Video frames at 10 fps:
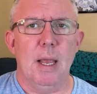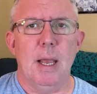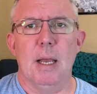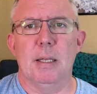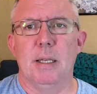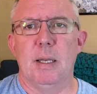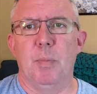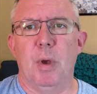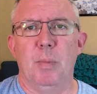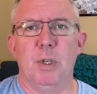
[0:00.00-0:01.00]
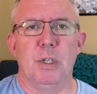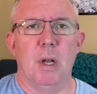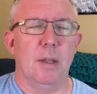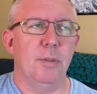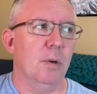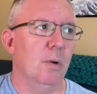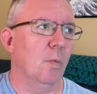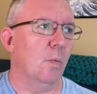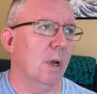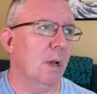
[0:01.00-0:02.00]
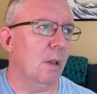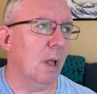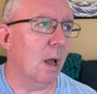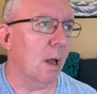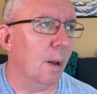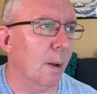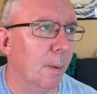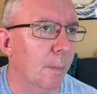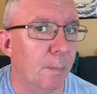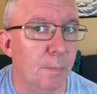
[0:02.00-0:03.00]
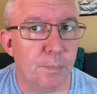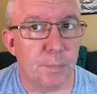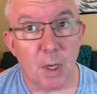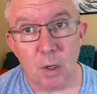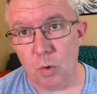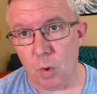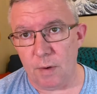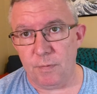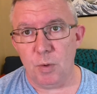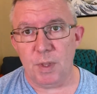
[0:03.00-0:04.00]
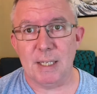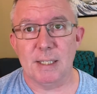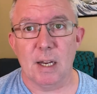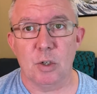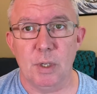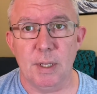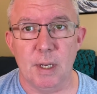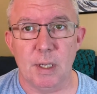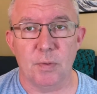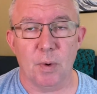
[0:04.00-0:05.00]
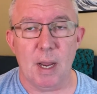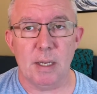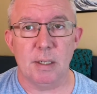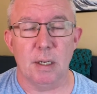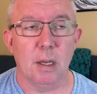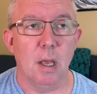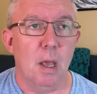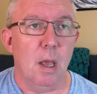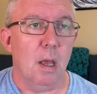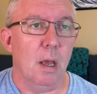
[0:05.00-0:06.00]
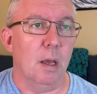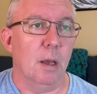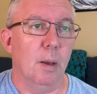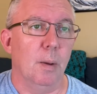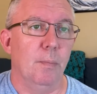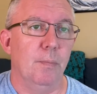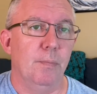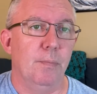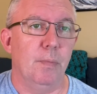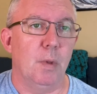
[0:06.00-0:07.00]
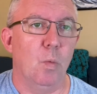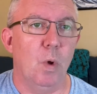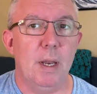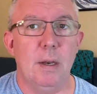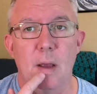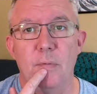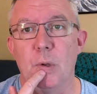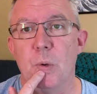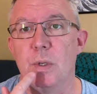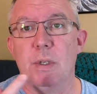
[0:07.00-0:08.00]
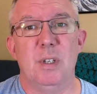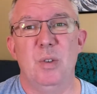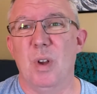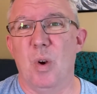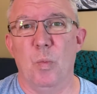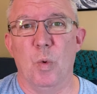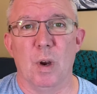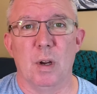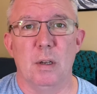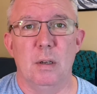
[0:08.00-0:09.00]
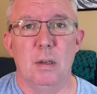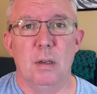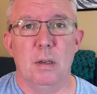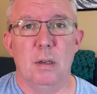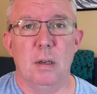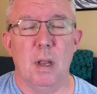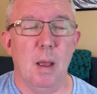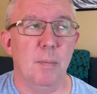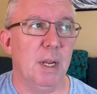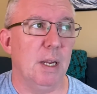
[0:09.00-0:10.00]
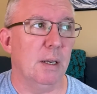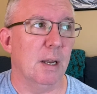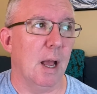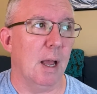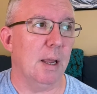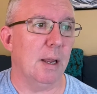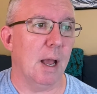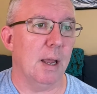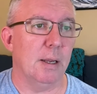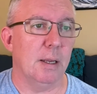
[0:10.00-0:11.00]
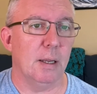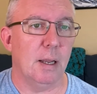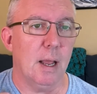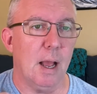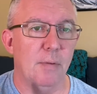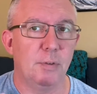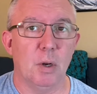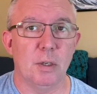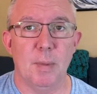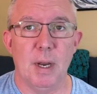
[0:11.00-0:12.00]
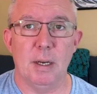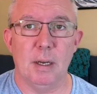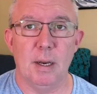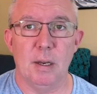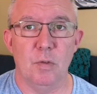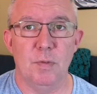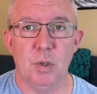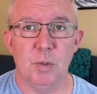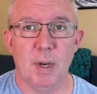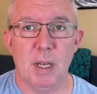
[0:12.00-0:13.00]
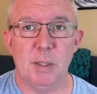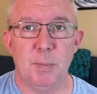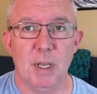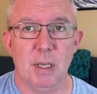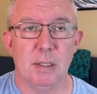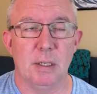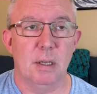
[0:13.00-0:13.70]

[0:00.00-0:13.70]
as a published author? Well, quite a few things, actually. Thanks for asking. One, I've learned do the homework. I mean, I've talked about it in a lot of interviews, but I spent